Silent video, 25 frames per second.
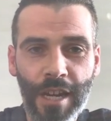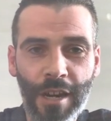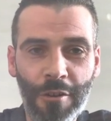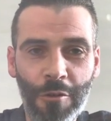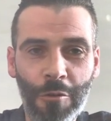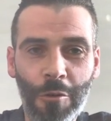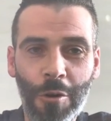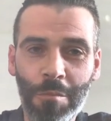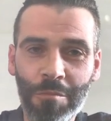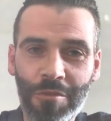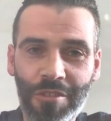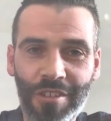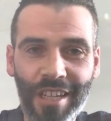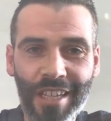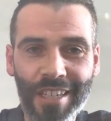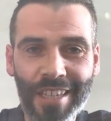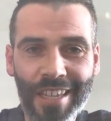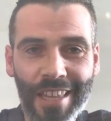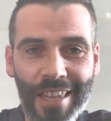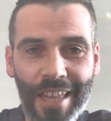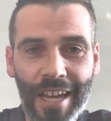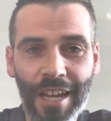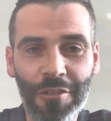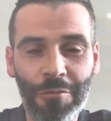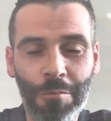And I know I'm
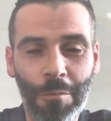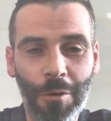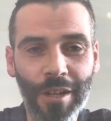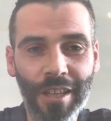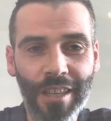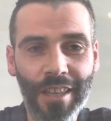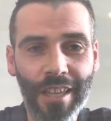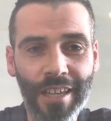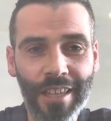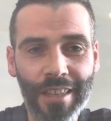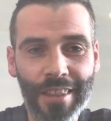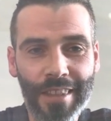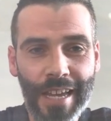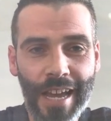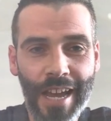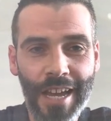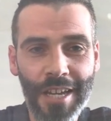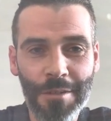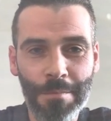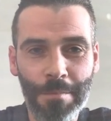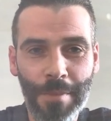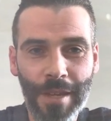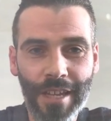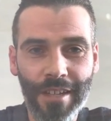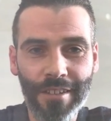saying that's one of the
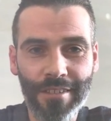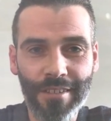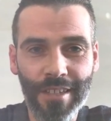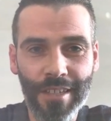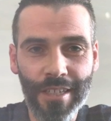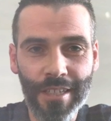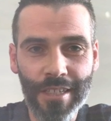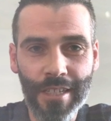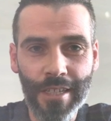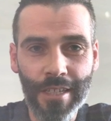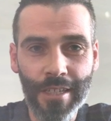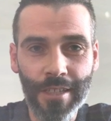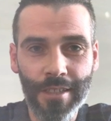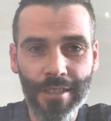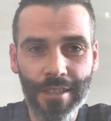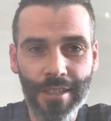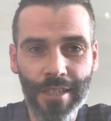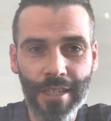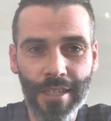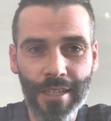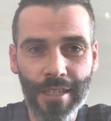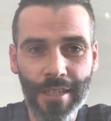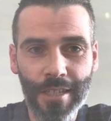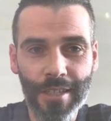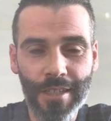aspects that
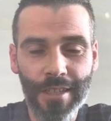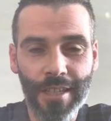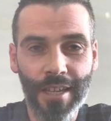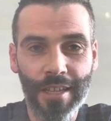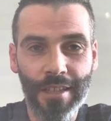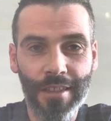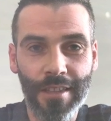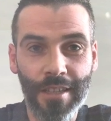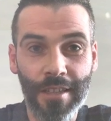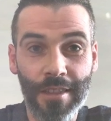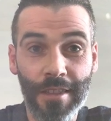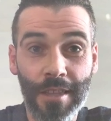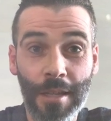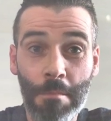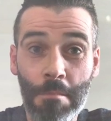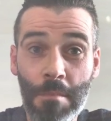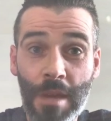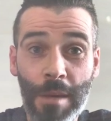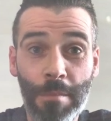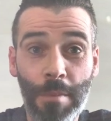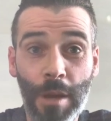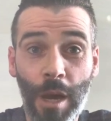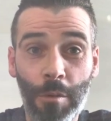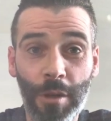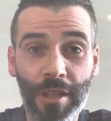you that
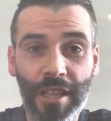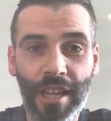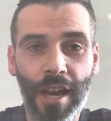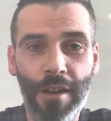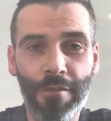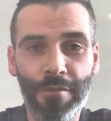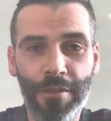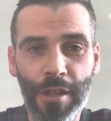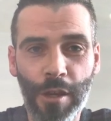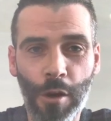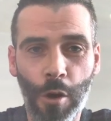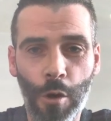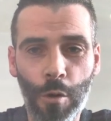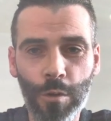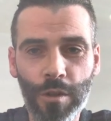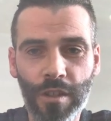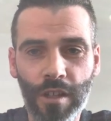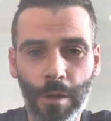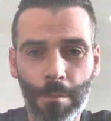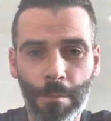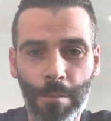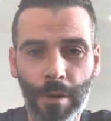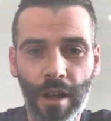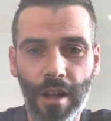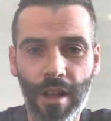maybe I would have to
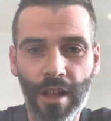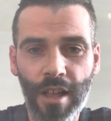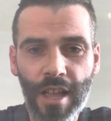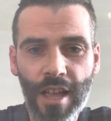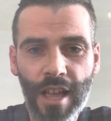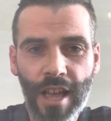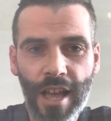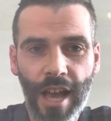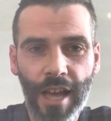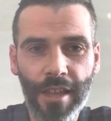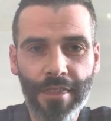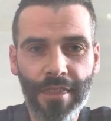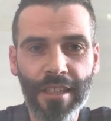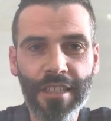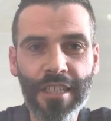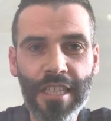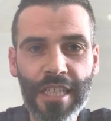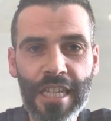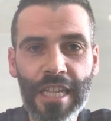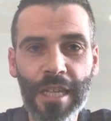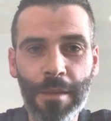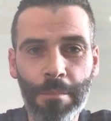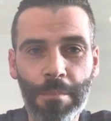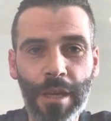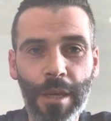alter. But I think
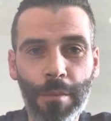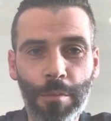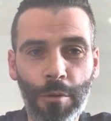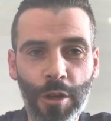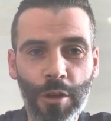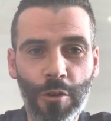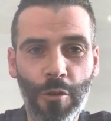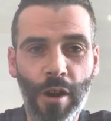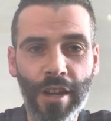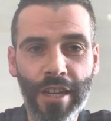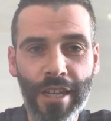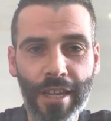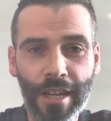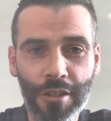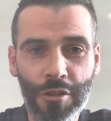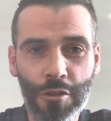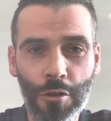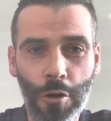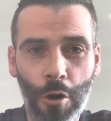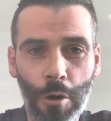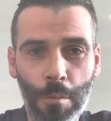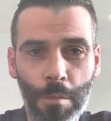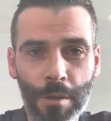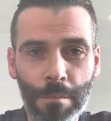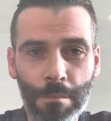you need to be able to go into a
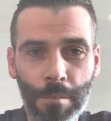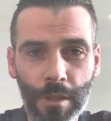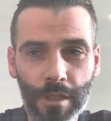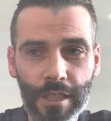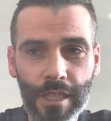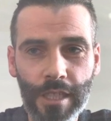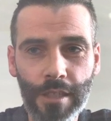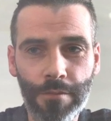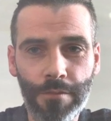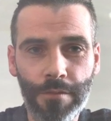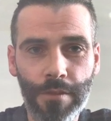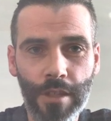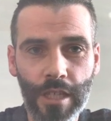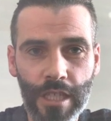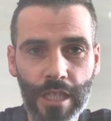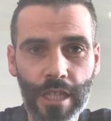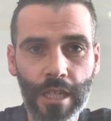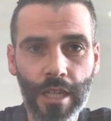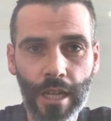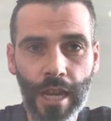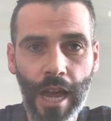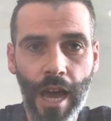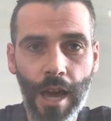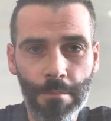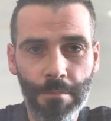job and believe that
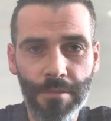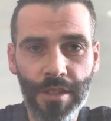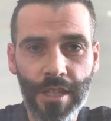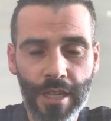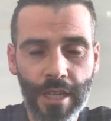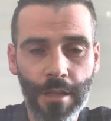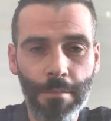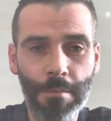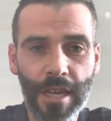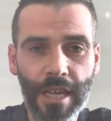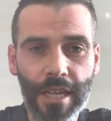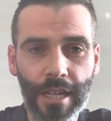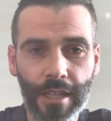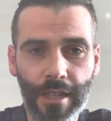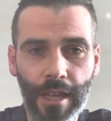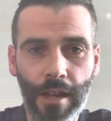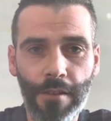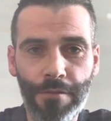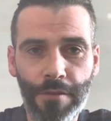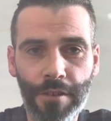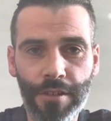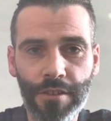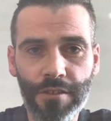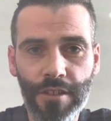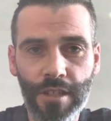you can make a
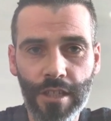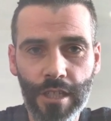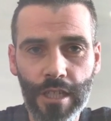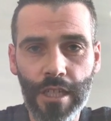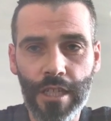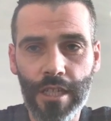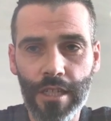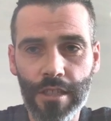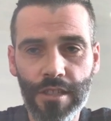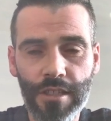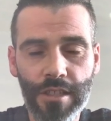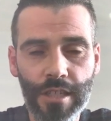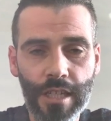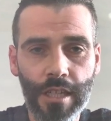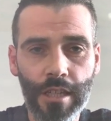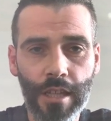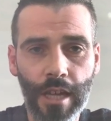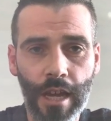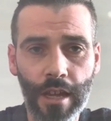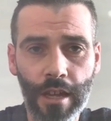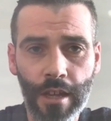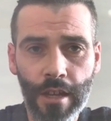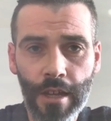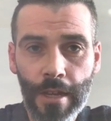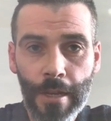difference, and you can see
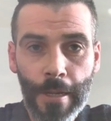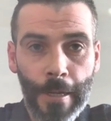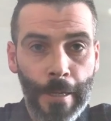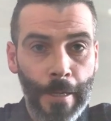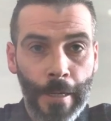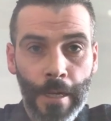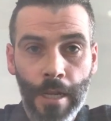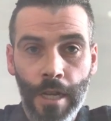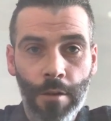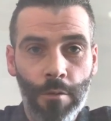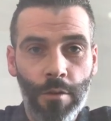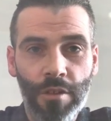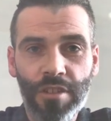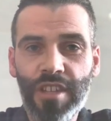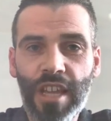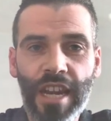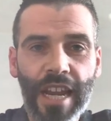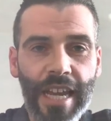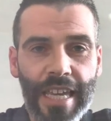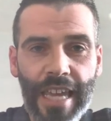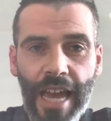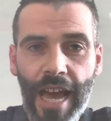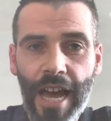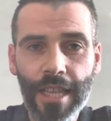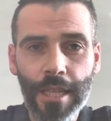that it's
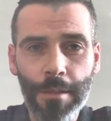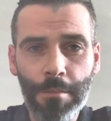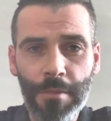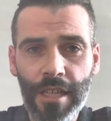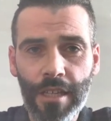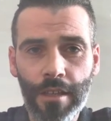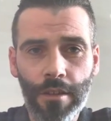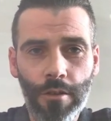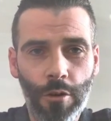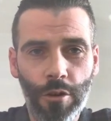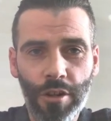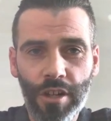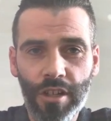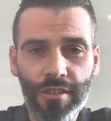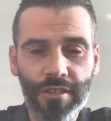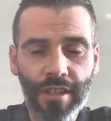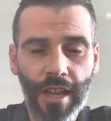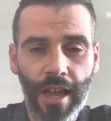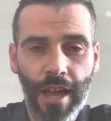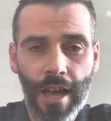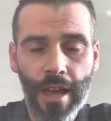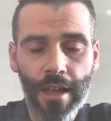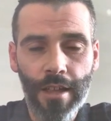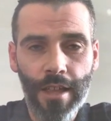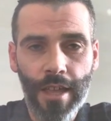an academy or it's
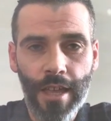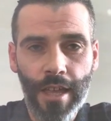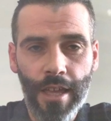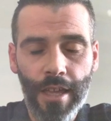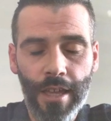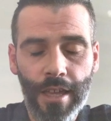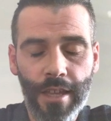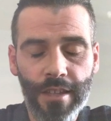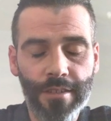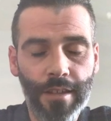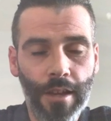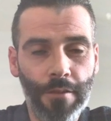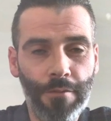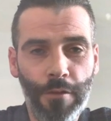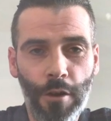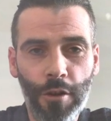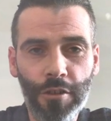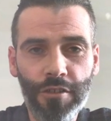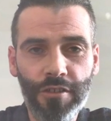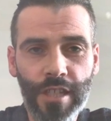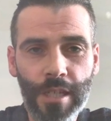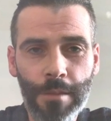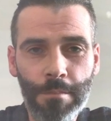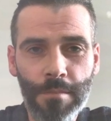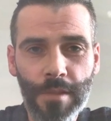a
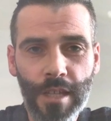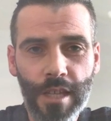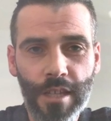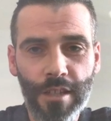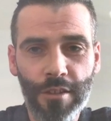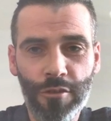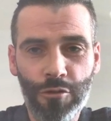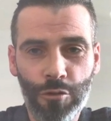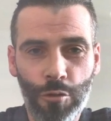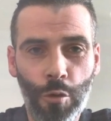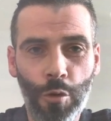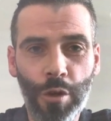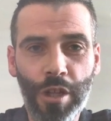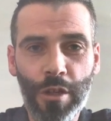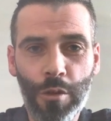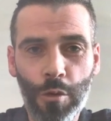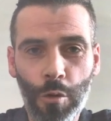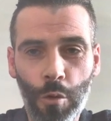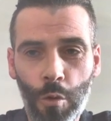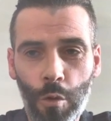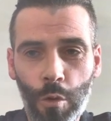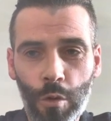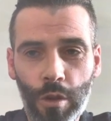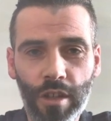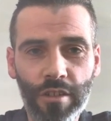first team that is going to
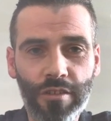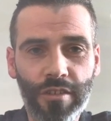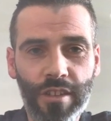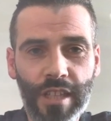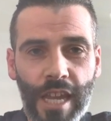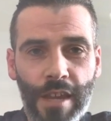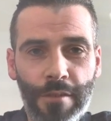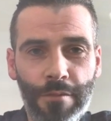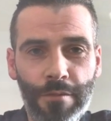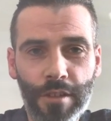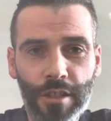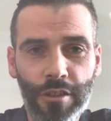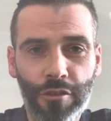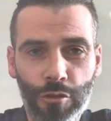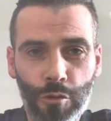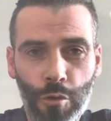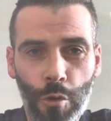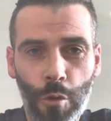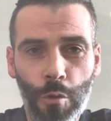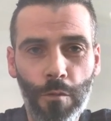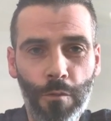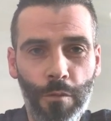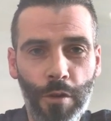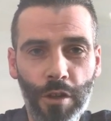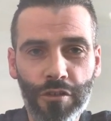grow. There's definitely
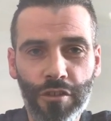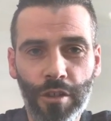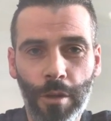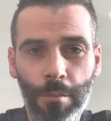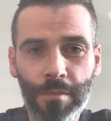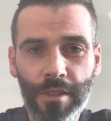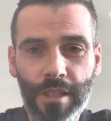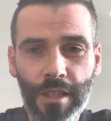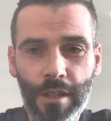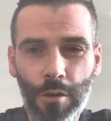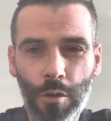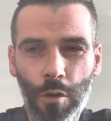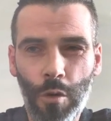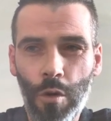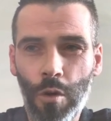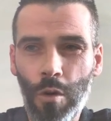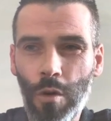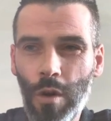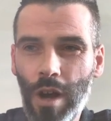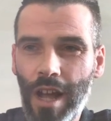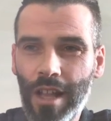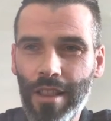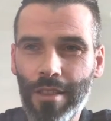scope for something to grow.